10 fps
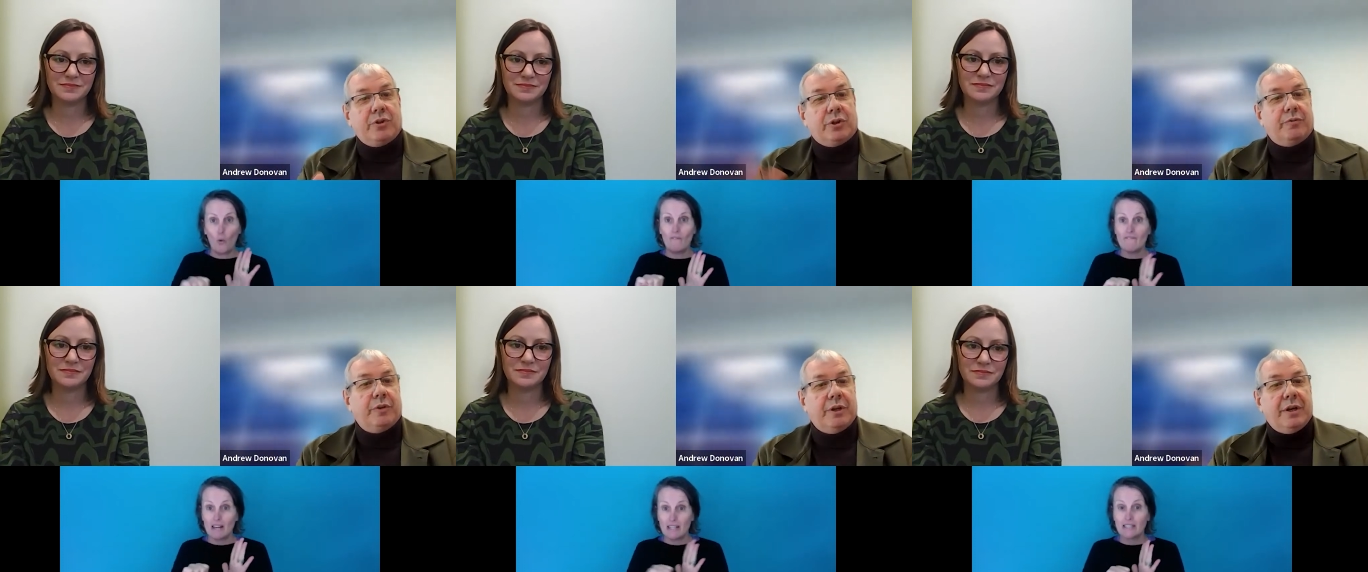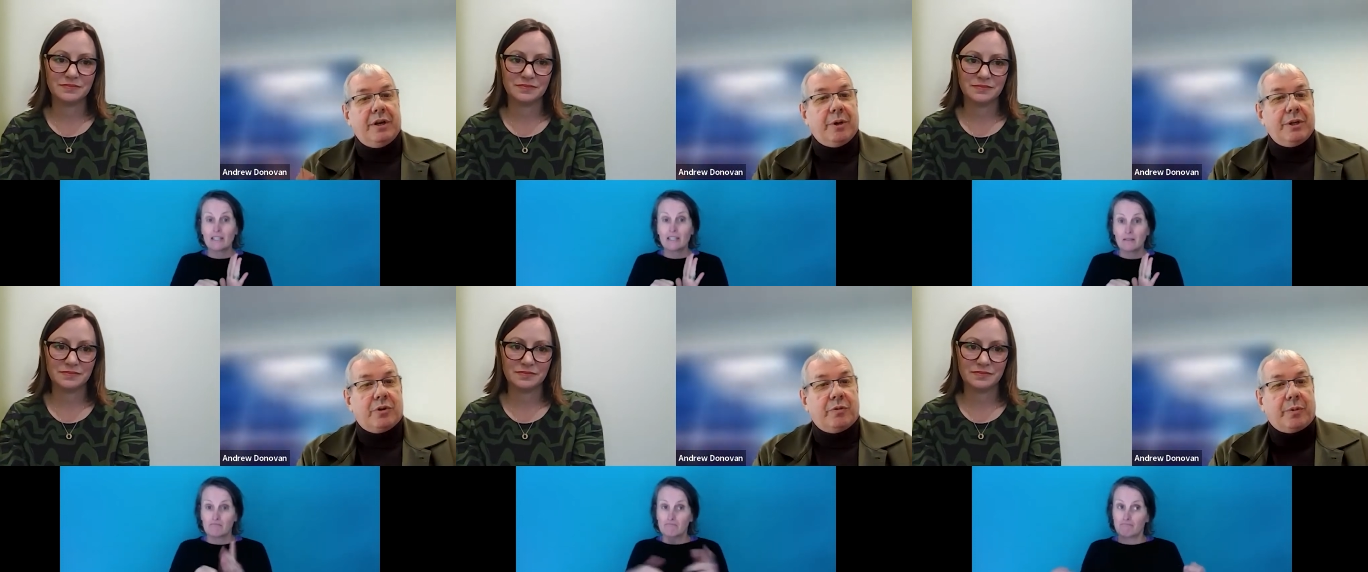Speaker 1: sort of we're
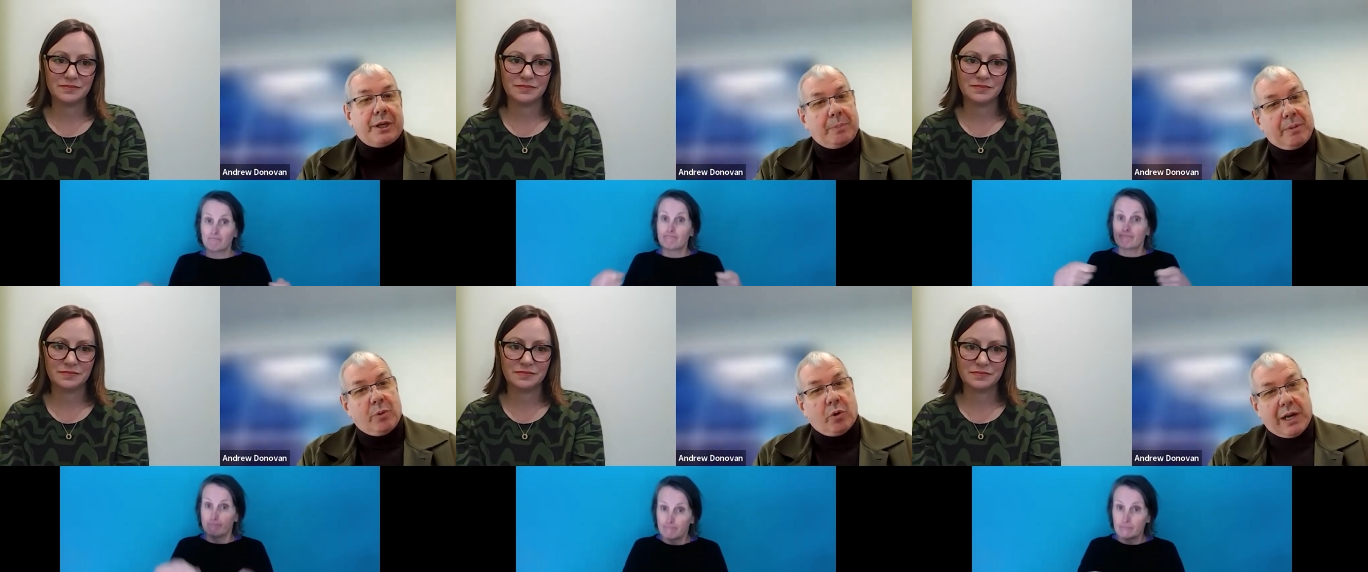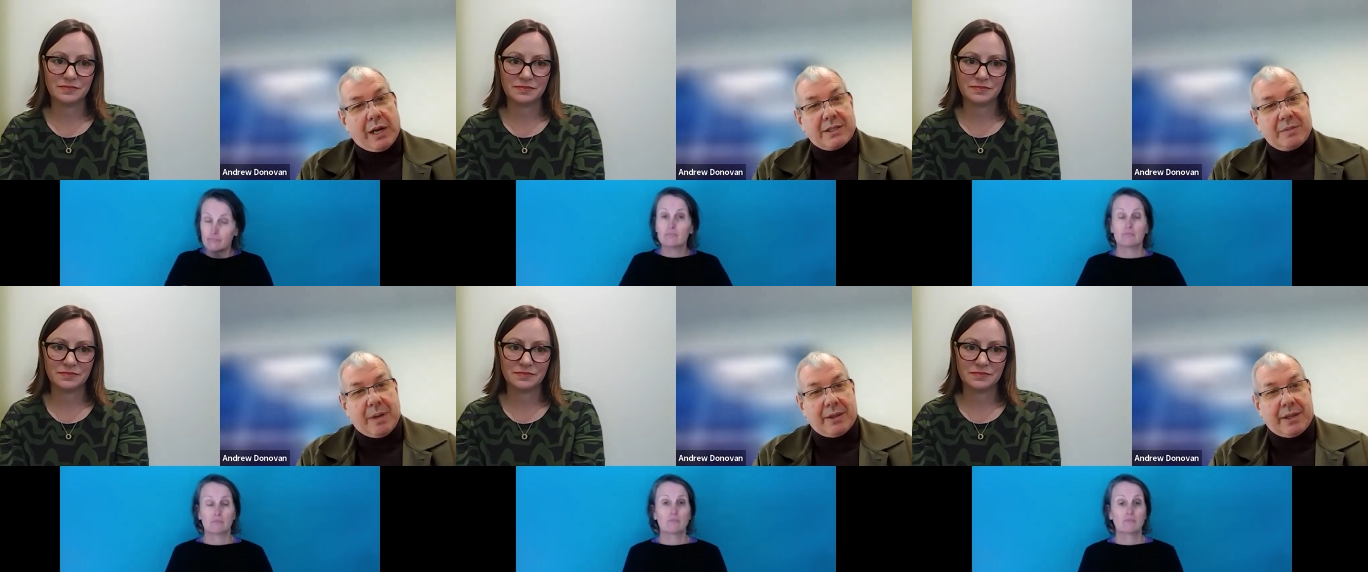sort of being a bit more relaxed
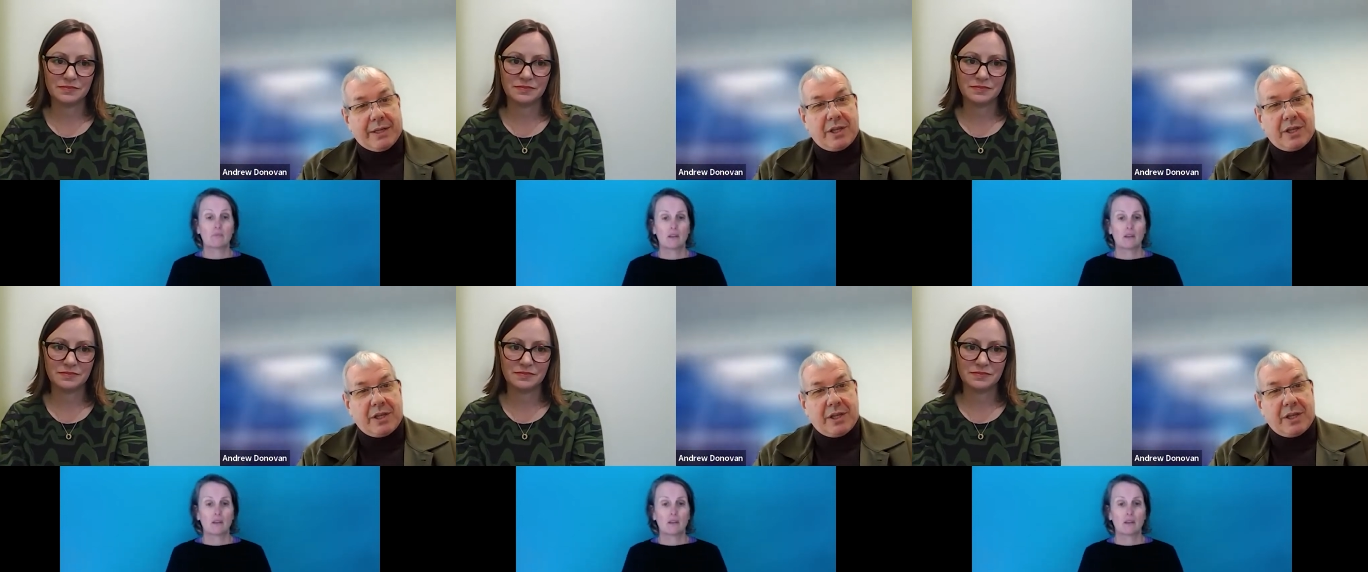about that.